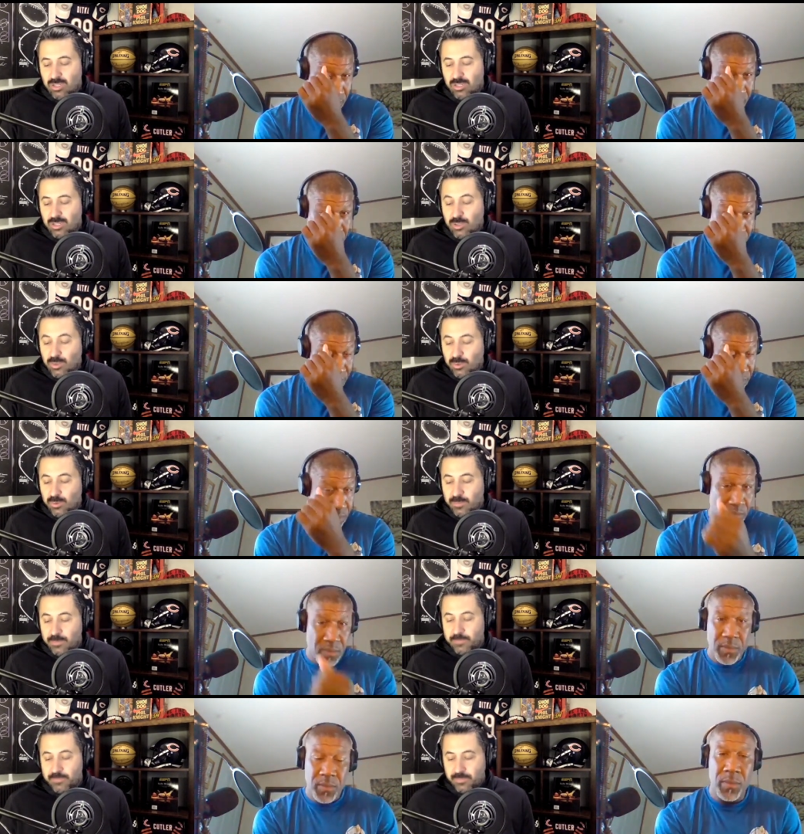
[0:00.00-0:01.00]
Speaker 1: to do.
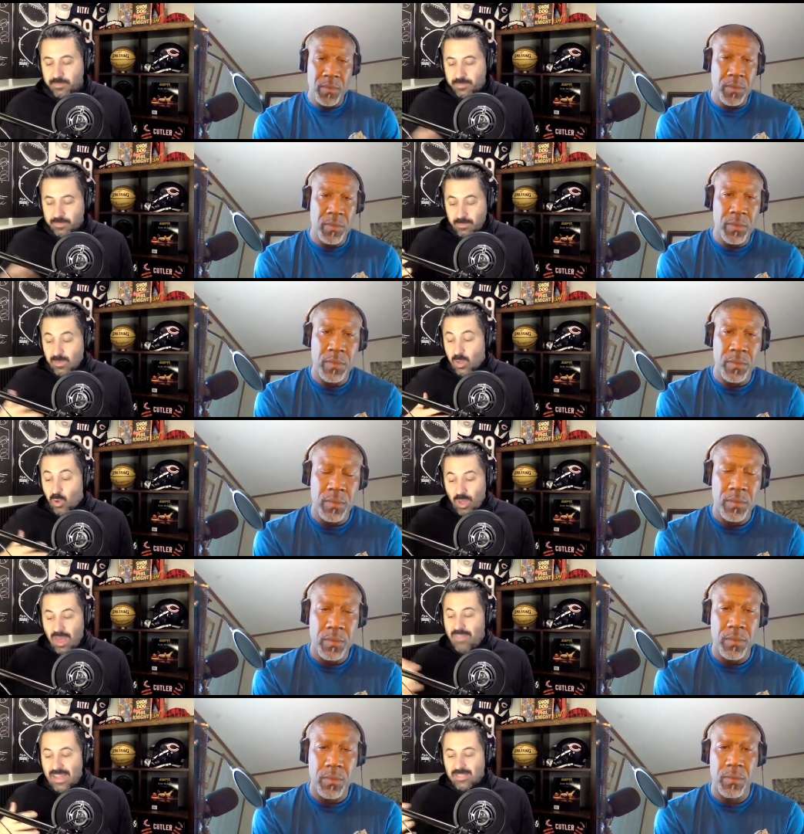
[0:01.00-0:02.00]
Mm-hmm.
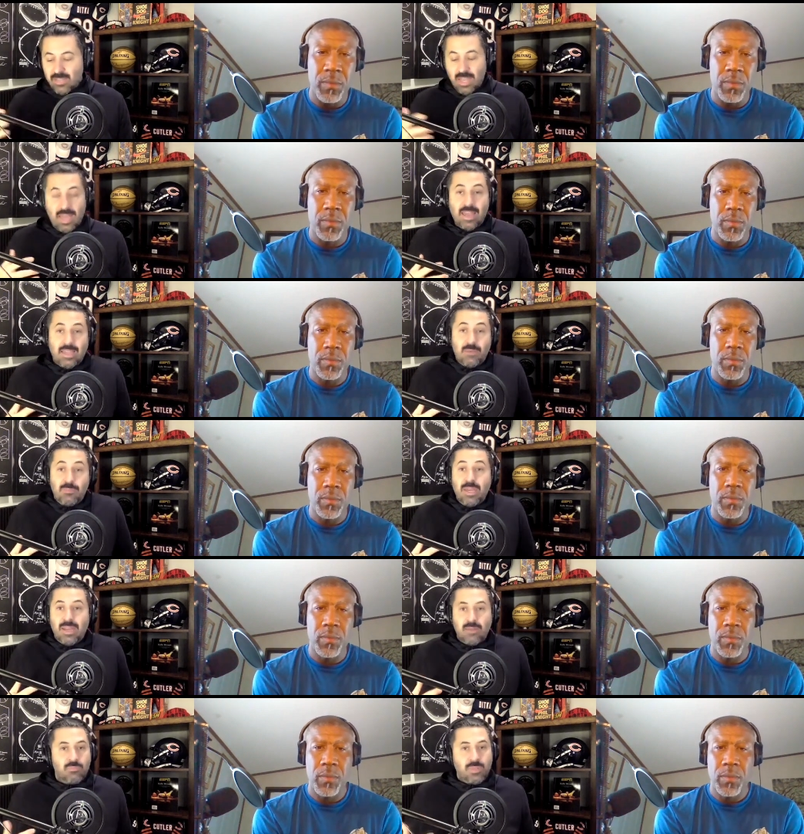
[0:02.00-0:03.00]
And that's and I
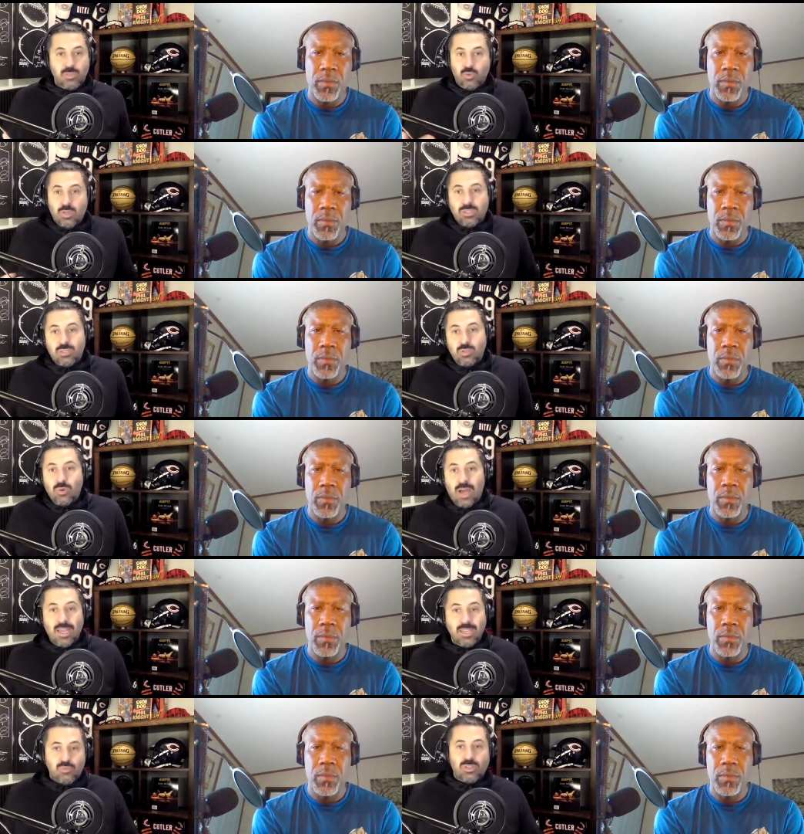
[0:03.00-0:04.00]
admit, is Russ too
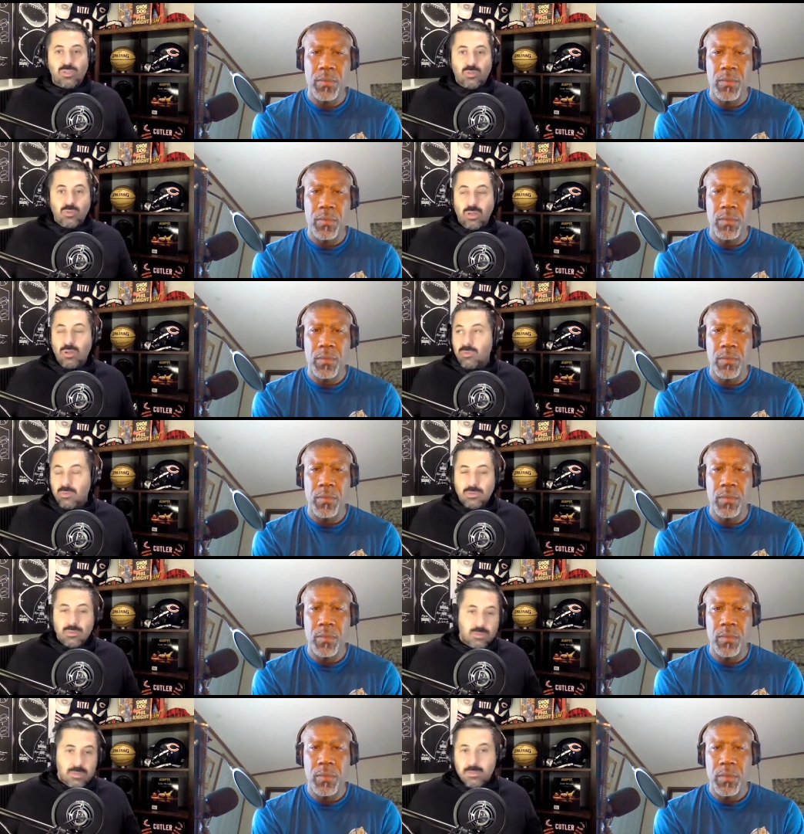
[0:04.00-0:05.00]
high? Is Russ too low?
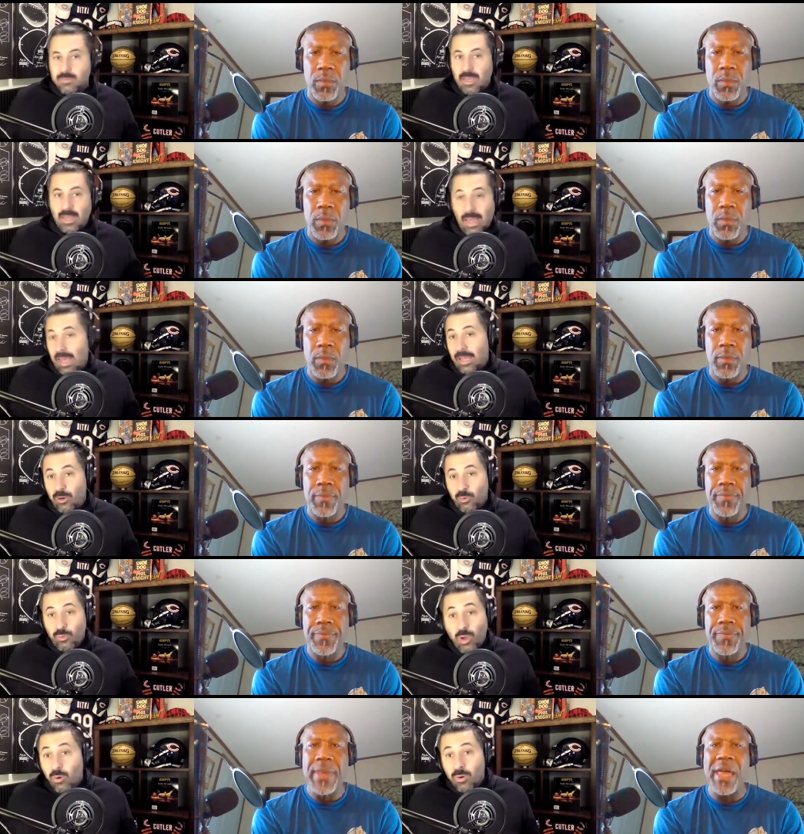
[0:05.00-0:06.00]
I don't
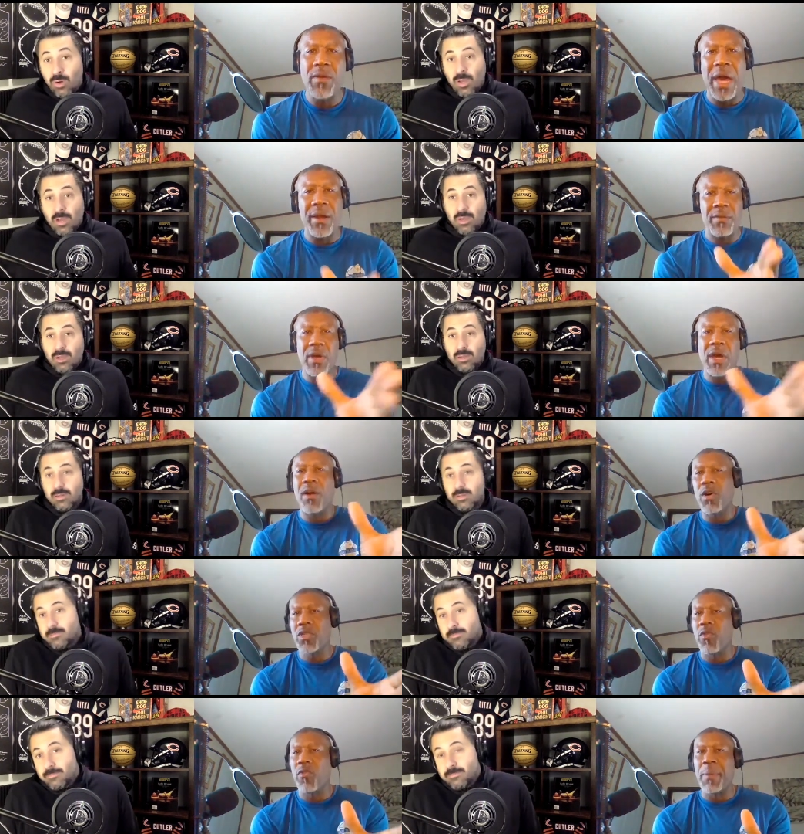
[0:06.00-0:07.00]
Speaker 2: know. Now you got you got to also
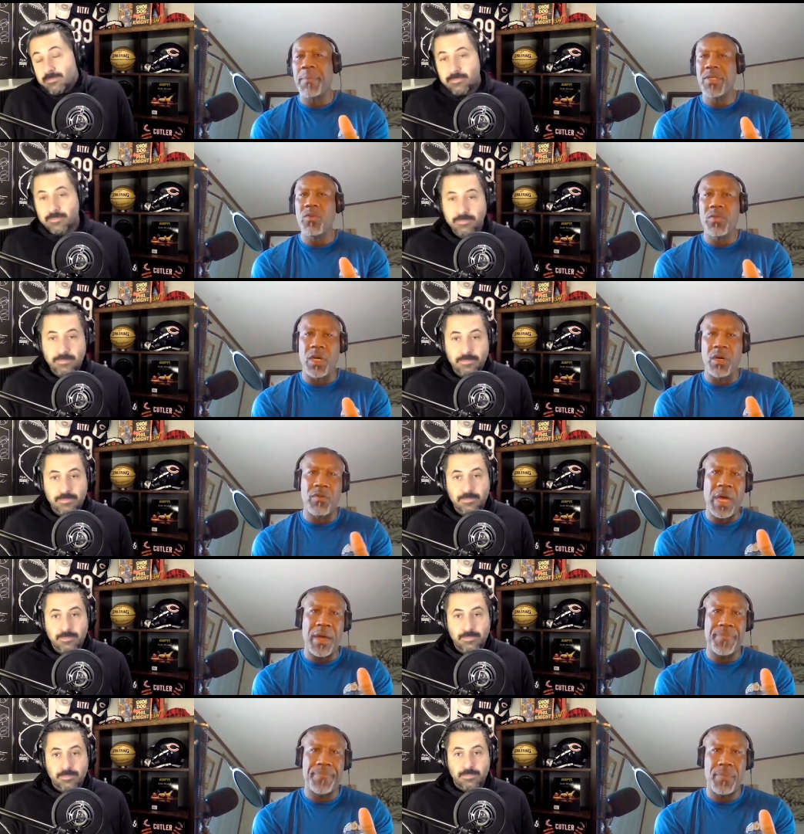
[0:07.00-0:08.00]
remember too, Tone,
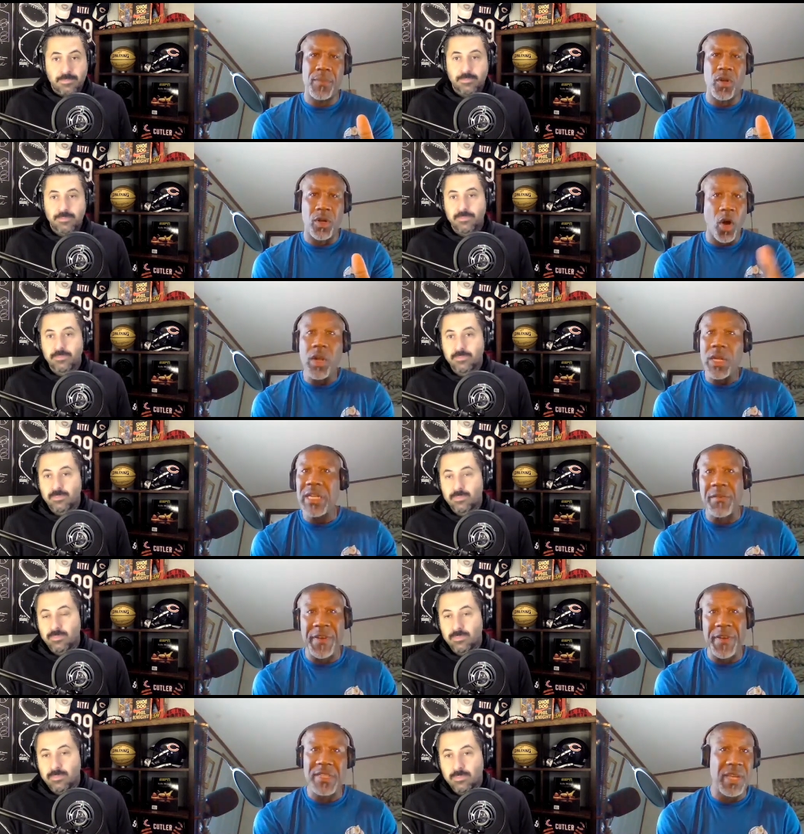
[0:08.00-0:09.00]
that you know the All League
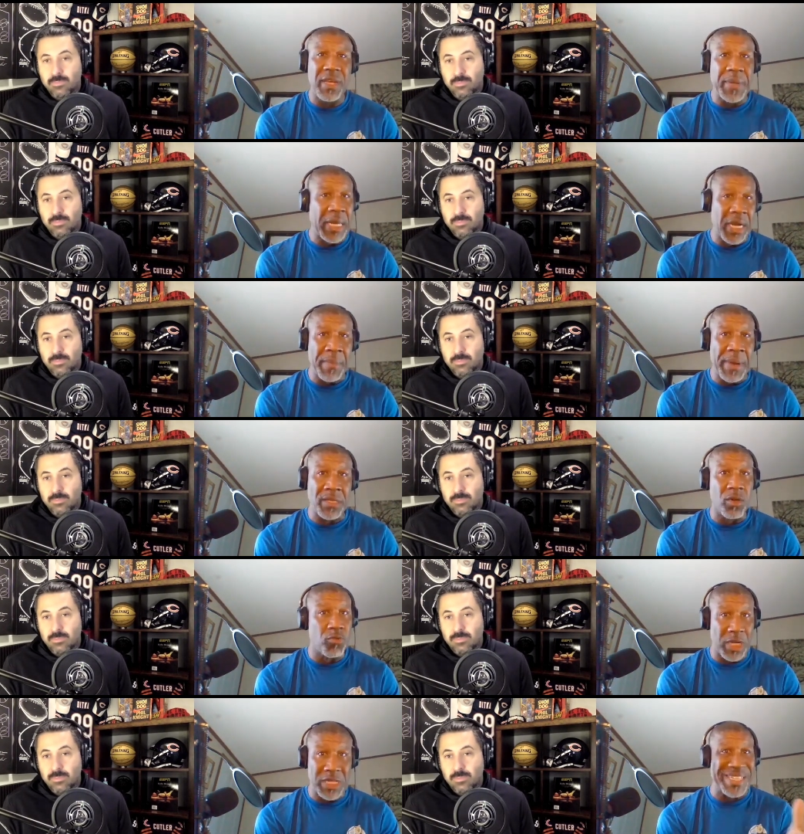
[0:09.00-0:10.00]
defensive team didn't come out till
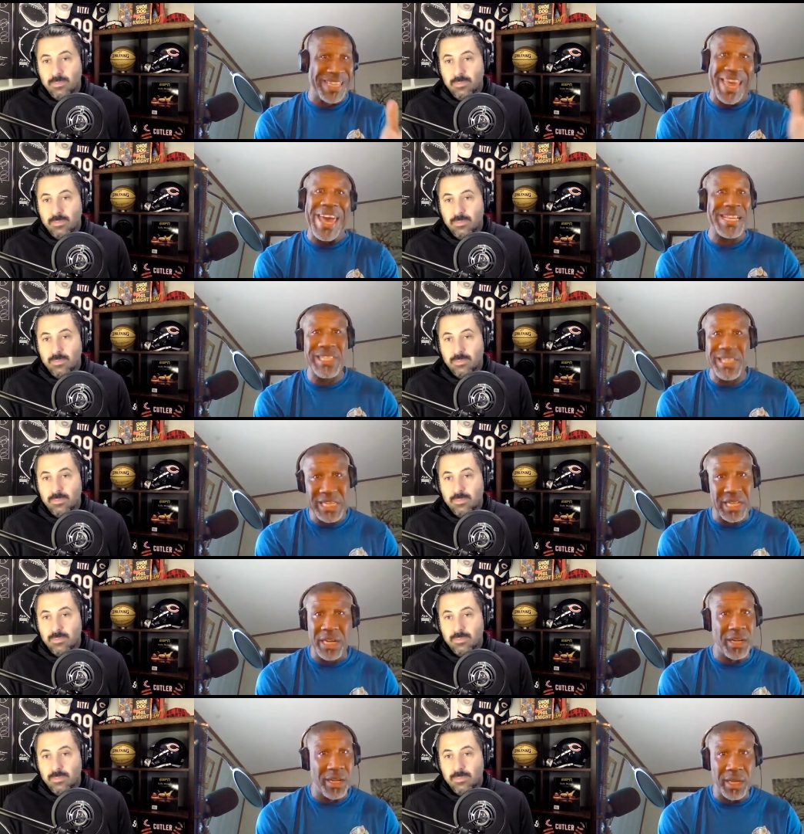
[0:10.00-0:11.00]
Russ's last season in
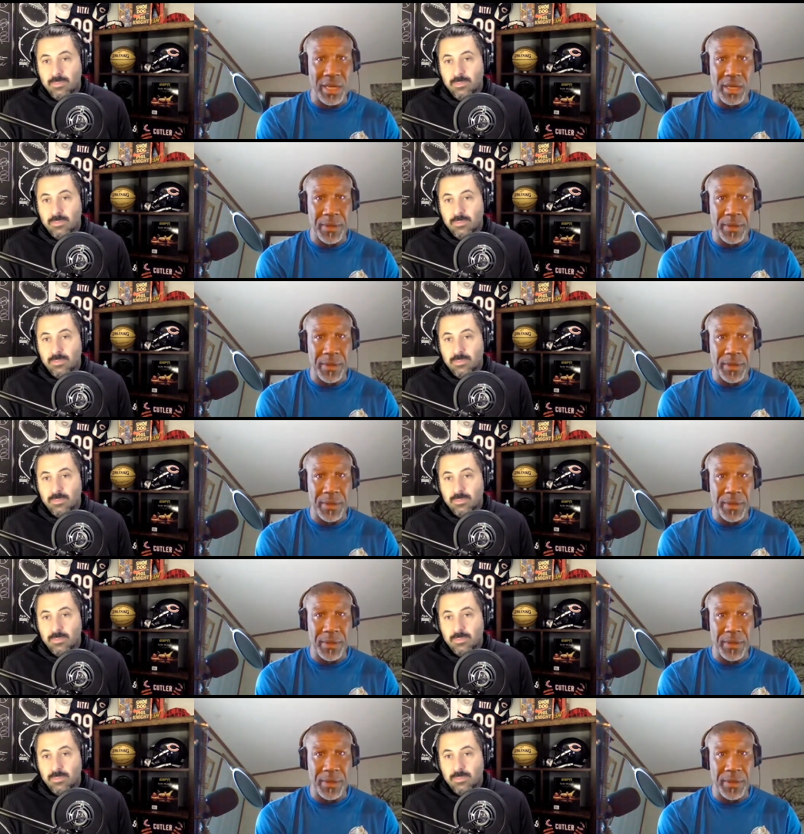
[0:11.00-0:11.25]
the league.